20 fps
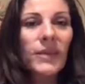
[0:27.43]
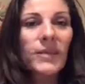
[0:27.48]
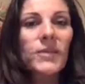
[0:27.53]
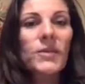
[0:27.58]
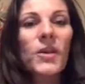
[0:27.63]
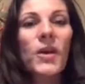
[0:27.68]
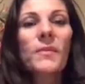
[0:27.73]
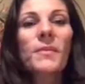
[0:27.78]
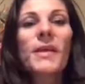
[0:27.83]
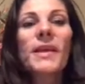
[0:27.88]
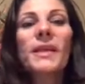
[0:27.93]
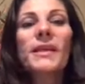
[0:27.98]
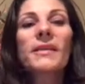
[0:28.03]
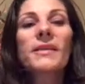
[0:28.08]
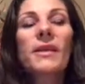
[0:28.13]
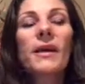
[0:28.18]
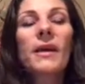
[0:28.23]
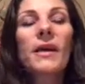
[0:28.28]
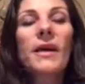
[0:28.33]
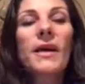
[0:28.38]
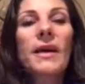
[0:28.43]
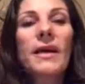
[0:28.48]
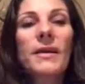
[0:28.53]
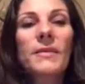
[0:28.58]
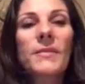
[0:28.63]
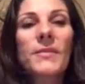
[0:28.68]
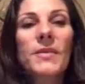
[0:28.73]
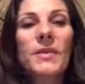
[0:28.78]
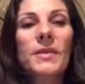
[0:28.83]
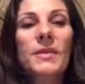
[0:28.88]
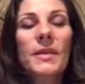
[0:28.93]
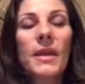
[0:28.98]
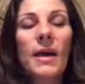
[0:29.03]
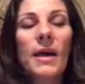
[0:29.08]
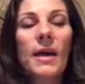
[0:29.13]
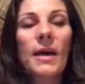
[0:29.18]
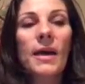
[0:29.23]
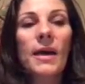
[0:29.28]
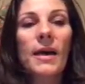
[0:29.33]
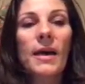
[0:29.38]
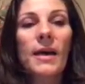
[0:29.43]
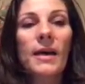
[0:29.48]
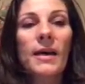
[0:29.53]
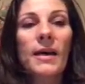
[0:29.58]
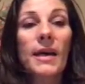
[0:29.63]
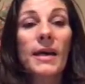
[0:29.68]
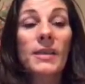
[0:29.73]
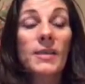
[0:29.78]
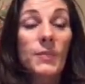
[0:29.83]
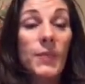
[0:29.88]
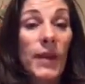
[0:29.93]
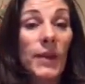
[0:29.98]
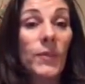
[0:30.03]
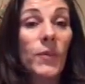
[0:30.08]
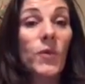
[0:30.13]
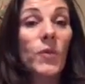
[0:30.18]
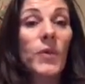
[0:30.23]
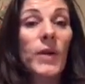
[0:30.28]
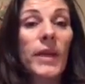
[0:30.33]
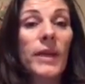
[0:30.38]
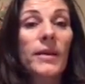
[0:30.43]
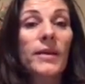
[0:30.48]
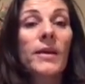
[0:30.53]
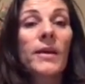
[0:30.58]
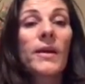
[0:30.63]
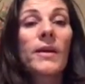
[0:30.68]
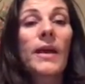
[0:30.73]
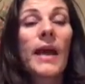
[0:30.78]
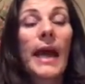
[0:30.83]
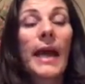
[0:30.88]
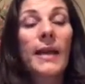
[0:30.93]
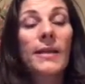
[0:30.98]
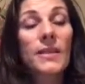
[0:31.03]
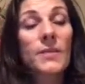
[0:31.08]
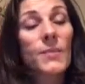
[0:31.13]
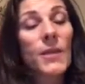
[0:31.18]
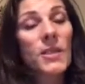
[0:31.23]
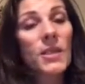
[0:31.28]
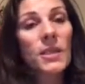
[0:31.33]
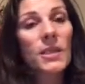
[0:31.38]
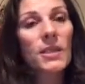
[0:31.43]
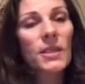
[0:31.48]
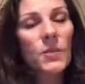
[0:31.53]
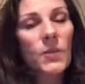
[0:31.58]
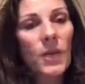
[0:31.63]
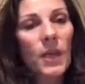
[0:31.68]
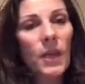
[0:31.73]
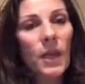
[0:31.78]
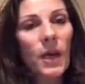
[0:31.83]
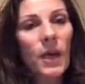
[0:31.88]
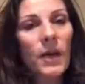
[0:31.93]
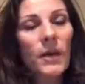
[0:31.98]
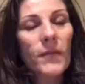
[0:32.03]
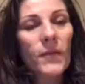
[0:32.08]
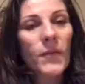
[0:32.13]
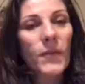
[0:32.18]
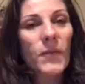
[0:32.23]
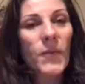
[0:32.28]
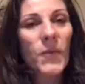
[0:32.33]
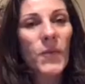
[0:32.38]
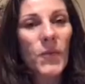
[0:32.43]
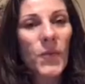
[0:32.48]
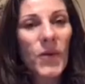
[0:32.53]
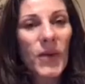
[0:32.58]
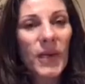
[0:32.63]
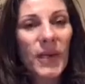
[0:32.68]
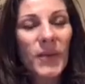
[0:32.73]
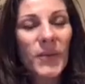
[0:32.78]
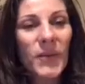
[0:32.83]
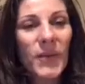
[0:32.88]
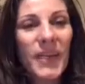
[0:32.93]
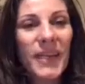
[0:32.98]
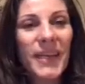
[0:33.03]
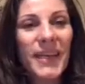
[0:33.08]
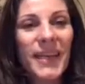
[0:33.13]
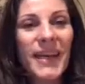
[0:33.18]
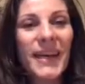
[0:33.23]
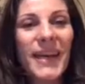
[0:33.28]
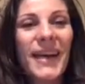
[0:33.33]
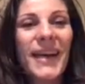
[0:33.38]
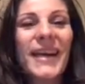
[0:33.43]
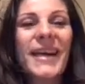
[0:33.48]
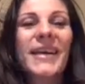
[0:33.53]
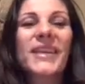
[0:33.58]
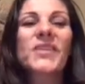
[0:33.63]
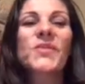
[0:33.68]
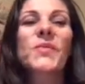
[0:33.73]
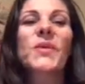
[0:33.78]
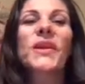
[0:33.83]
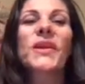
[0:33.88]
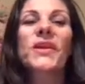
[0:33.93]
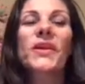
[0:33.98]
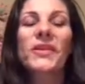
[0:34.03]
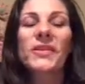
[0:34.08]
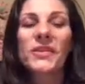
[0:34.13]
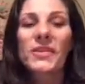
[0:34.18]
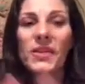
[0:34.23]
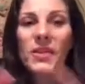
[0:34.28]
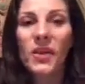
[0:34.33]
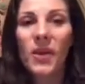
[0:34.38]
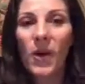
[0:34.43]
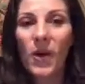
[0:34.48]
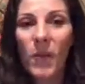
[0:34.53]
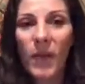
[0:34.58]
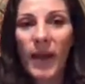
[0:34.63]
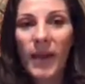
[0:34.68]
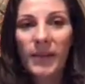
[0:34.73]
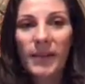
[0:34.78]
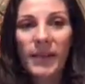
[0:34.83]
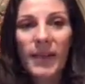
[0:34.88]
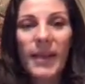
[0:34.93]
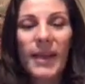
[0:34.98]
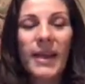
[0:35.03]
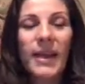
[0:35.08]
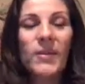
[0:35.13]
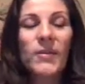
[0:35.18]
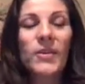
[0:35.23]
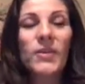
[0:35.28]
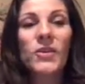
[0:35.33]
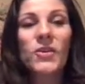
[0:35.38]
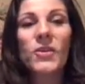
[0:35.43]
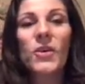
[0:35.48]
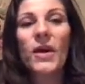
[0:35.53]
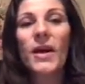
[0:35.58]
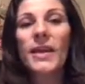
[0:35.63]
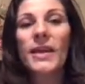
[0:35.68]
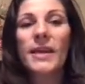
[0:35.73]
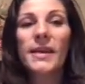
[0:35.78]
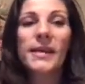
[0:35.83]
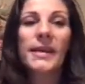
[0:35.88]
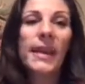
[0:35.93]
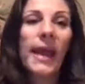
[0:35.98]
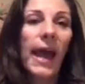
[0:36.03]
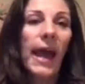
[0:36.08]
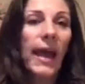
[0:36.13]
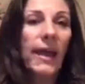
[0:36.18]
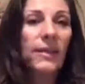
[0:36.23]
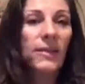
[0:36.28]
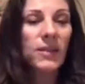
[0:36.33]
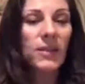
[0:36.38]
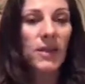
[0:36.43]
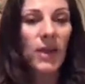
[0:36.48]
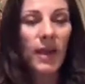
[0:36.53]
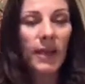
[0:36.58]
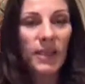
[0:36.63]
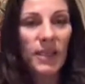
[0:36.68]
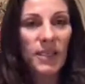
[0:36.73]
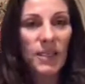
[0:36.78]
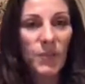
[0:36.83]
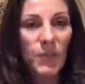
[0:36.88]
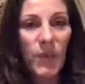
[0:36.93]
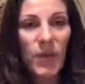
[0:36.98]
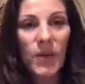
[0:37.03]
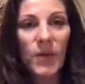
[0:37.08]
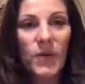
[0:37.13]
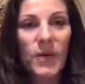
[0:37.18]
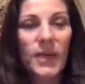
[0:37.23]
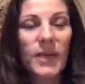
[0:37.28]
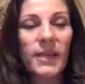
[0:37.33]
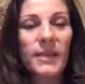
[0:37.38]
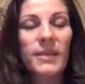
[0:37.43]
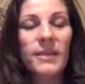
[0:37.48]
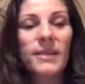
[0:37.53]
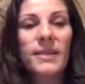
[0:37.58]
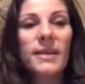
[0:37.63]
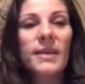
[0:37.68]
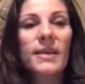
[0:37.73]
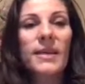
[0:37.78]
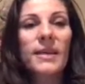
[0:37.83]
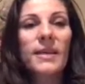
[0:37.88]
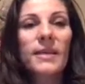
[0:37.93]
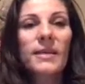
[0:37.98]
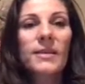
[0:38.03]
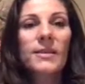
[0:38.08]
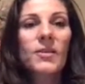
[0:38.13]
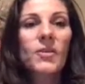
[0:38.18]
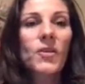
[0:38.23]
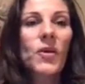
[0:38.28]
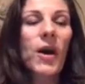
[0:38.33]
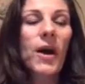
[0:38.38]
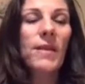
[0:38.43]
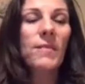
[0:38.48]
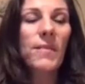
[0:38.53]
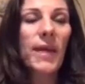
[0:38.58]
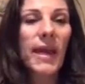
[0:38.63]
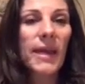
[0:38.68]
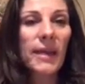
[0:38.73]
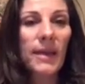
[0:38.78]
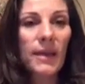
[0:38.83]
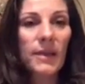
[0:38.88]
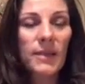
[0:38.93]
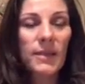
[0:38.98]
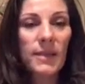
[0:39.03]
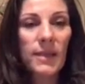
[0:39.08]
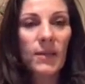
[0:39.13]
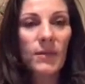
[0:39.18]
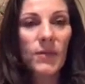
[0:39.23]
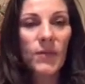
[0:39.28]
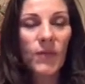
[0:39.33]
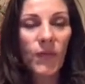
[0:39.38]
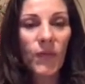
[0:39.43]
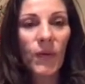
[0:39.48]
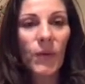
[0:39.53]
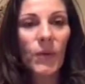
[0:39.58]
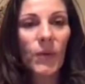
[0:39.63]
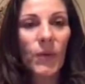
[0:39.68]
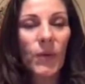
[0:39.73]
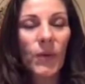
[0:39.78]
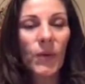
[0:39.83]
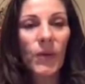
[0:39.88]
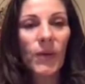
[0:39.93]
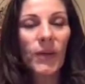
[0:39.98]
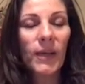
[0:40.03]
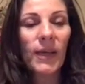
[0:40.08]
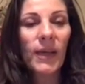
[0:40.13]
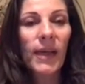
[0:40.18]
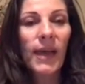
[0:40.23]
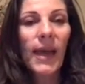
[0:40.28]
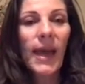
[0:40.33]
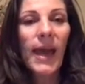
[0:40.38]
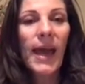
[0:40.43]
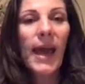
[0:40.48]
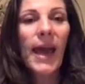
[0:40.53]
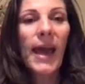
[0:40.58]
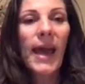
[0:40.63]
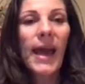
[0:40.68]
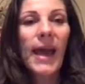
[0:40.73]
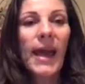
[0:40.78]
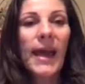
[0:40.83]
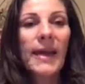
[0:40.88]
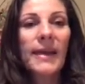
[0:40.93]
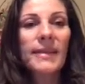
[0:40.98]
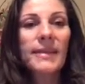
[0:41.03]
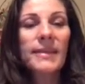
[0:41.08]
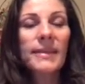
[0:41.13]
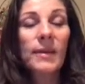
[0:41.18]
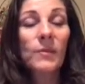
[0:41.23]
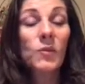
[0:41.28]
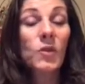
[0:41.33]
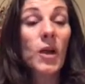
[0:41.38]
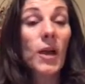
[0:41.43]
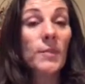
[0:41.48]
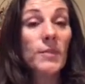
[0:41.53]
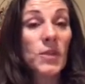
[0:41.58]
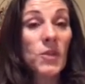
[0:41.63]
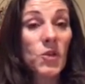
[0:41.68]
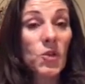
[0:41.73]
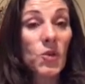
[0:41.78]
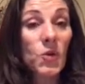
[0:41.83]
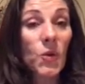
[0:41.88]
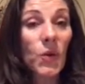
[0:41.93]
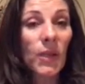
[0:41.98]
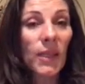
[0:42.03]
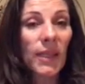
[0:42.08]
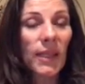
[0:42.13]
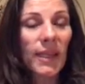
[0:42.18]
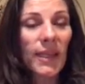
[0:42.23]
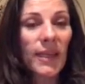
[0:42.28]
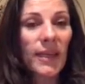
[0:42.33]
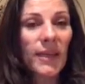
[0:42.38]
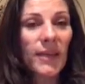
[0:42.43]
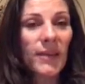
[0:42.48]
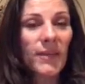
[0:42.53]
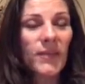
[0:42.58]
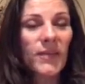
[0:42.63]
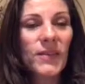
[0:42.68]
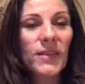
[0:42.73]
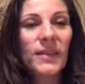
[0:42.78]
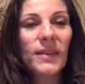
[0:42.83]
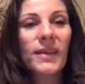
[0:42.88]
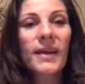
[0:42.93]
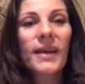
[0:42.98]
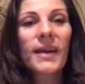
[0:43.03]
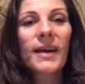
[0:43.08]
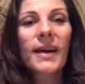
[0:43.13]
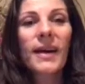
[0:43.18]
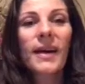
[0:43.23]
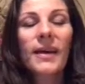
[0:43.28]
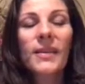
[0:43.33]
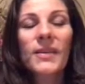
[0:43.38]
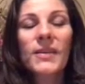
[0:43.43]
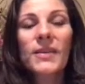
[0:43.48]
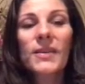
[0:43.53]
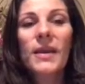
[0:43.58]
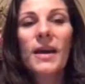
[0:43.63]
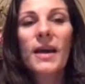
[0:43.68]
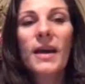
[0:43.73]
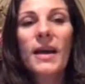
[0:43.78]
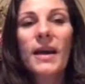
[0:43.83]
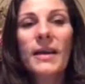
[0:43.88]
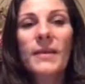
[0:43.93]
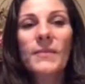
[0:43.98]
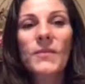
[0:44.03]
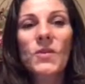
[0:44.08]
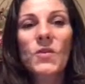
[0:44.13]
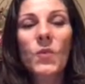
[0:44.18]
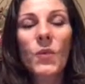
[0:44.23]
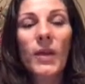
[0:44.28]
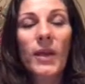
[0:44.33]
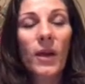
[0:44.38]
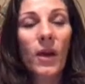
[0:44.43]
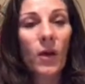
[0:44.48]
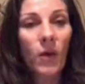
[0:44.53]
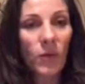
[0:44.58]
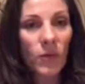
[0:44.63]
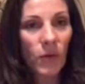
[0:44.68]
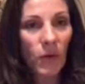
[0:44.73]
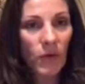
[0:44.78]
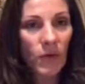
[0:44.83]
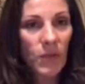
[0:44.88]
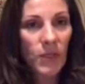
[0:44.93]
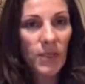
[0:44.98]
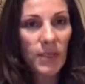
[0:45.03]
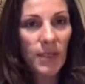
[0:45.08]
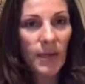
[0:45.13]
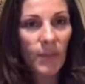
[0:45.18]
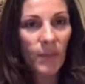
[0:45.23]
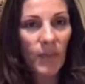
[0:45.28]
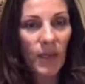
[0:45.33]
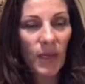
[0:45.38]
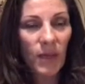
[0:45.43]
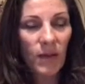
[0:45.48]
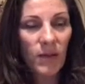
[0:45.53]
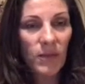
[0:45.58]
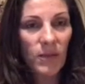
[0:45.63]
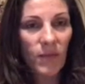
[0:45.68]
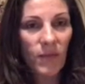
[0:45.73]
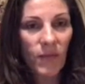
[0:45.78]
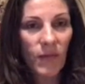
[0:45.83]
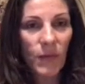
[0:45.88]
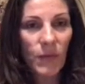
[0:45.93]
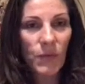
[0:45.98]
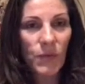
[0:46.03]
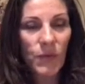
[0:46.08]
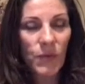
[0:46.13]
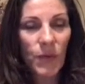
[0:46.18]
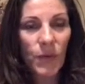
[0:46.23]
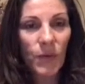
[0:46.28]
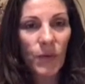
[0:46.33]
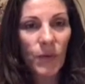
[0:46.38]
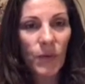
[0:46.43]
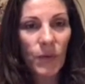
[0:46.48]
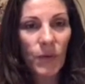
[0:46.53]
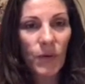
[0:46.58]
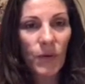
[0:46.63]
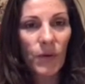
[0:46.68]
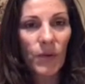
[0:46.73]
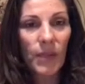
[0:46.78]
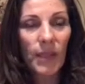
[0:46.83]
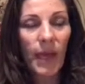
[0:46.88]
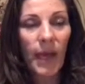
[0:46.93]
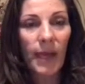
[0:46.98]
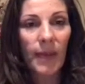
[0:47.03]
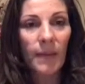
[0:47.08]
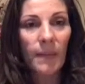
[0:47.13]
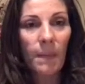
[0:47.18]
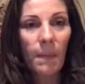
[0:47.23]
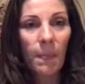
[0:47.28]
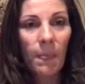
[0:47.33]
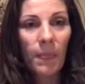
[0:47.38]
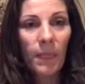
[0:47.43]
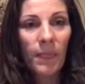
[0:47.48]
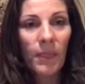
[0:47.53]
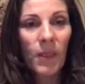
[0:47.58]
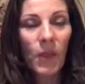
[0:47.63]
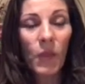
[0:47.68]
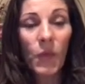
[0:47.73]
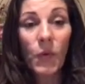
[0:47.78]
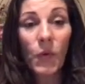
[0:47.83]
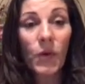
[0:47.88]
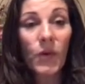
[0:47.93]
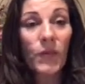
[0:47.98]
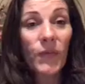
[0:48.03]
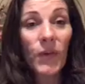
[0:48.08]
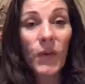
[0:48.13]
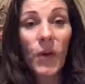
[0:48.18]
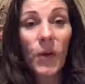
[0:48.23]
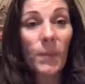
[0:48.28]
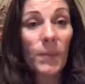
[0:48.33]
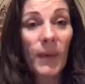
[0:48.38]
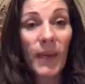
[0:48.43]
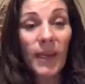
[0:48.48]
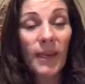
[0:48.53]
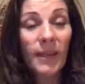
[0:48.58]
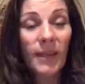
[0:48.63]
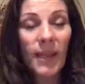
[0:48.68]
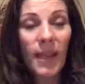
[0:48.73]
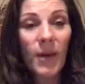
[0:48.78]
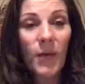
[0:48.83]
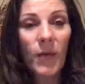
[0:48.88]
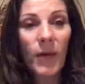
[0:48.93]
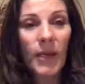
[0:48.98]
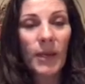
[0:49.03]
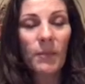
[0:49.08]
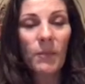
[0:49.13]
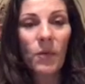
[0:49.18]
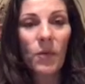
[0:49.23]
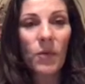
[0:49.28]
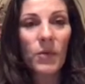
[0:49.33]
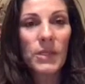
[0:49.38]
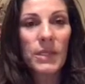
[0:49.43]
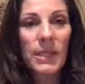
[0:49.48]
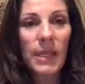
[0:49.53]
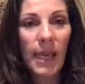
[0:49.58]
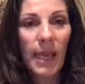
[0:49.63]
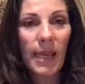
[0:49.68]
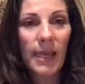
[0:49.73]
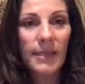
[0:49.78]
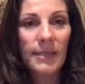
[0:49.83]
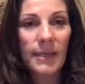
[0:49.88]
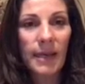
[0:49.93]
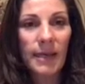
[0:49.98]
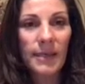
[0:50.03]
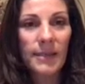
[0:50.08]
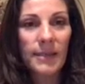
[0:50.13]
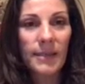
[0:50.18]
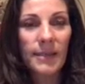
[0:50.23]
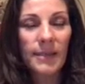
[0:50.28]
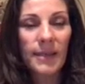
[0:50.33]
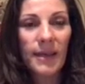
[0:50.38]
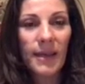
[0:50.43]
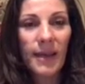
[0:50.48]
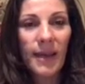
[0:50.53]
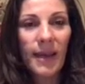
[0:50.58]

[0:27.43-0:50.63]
So many times as people, especially as we learn from a really, really young age, we learn to go out there and try and get an outside experience to try and make ourselves feel good. And sometimes it's short-lived. Other times we hold on to something because it feels so good that the thought of it not being there anymore scares us.